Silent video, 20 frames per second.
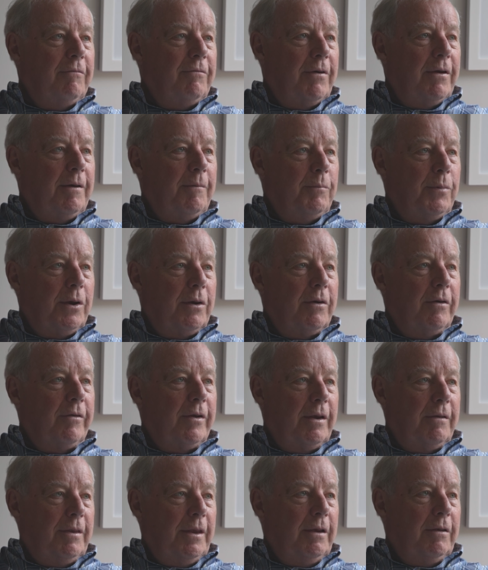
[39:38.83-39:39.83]
Ivan, because
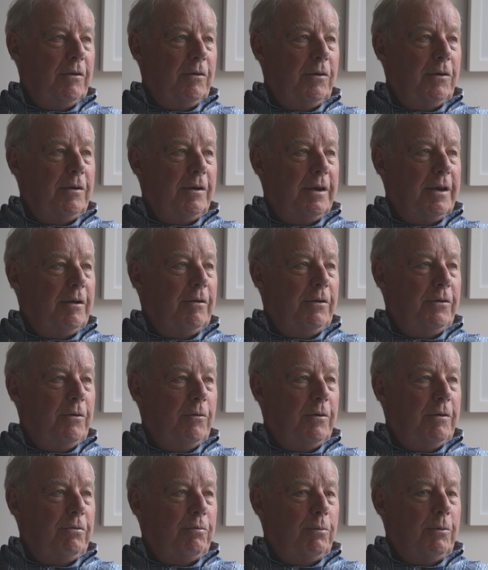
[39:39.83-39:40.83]
I think they're going to kill
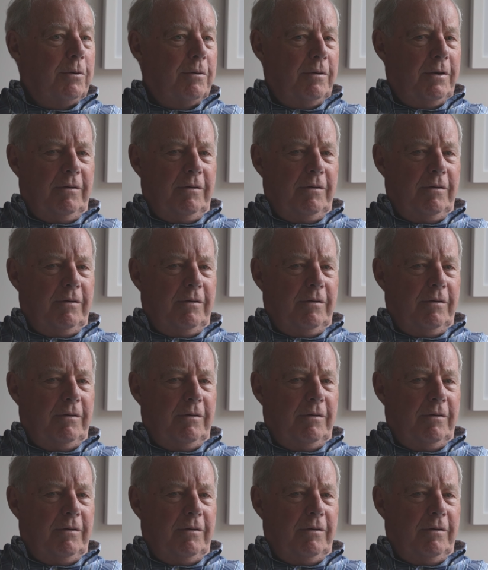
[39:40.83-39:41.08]
Northwood.